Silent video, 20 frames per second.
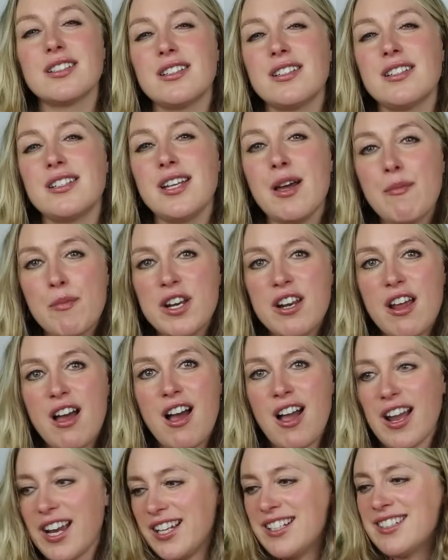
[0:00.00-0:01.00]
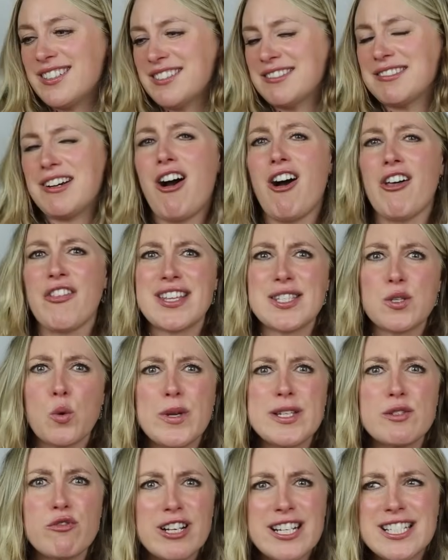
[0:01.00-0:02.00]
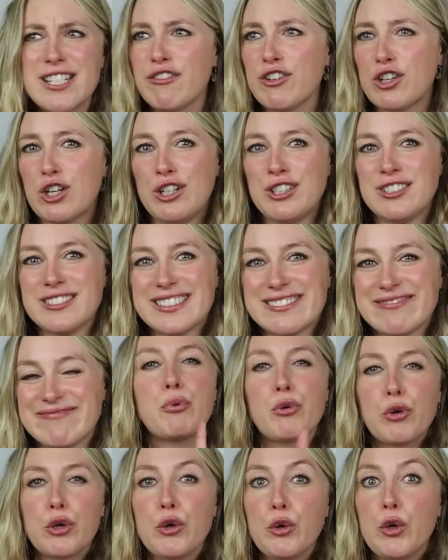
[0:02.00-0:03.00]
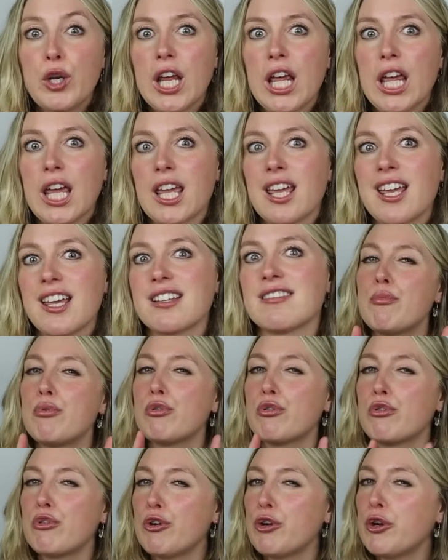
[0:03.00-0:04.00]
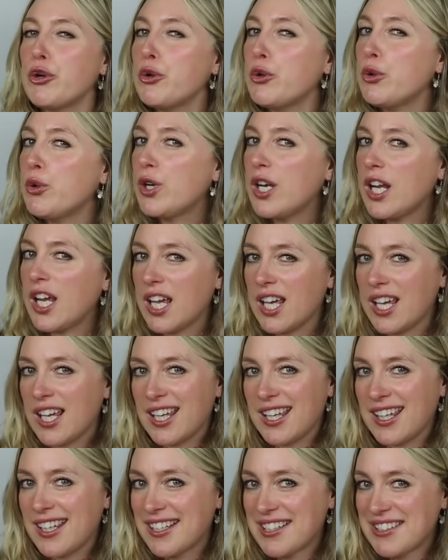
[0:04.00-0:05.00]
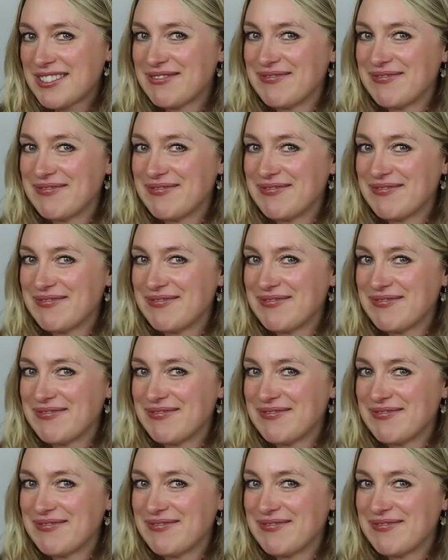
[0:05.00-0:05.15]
Number 9, oh, that's always really difficult. Pruning, pruning.